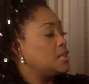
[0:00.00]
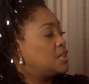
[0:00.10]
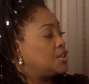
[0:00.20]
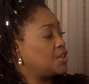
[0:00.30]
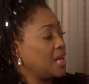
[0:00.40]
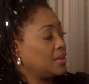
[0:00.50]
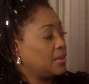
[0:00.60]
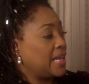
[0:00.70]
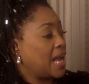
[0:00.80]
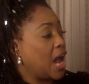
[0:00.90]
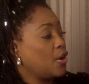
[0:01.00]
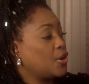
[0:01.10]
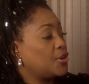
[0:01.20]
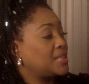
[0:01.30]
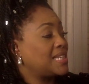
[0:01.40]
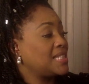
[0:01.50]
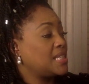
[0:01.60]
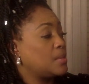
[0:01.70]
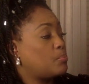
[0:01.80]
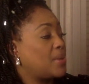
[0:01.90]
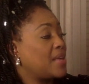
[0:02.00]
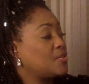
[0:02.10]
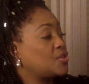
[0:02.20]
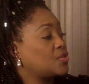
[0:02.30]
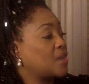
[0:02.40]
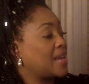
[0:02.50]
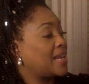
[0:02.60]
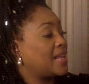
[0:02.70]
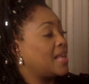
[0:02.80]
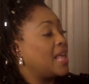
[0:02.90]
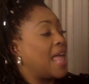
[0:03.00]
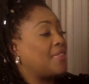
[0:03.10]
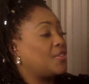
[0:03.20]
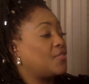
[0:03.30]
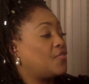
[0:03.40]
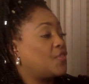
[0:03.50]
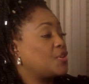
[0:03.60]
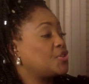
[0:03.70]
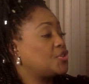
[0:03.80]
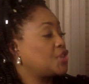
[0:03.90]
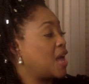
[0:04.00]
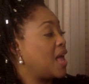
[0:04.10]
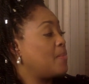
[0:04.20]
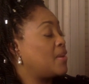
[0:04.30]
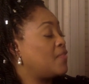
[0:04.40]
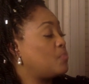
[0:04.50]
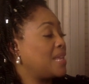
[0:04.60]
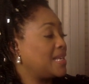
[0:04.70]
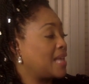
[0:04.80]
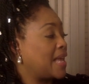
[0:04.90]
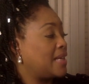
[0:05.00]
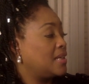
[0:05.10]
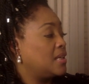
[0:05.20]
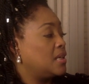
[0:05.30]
Suddenly, I heard distant bells striking at the first chime of midnight.